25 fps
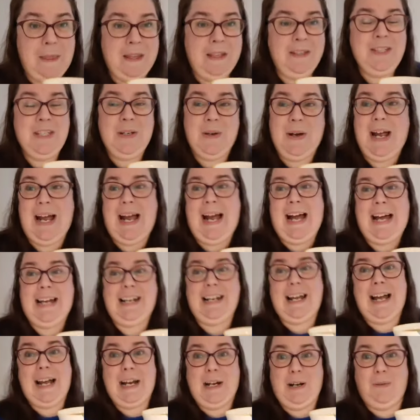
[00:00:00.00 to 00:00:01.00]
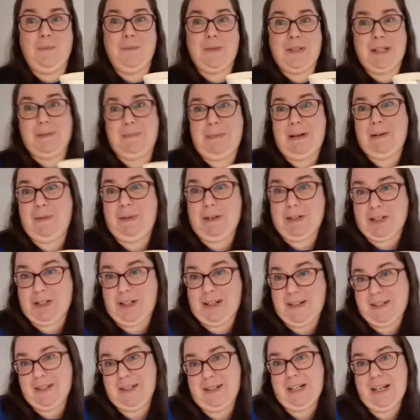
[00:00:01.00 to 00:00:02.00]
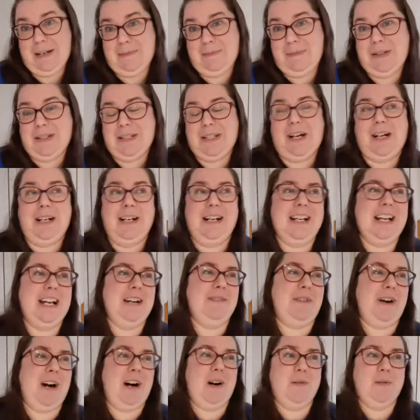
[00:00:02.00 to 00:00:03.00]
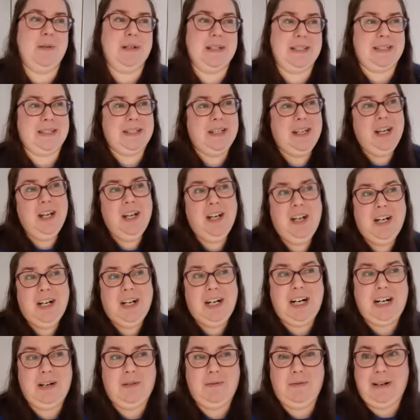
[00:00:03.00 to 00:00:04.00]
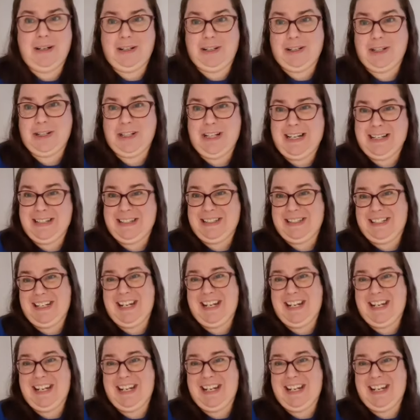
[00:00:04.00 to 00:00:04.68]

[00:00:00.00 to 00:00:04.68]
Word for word: So I had items in my wish list on Amazon. I have always a wish list,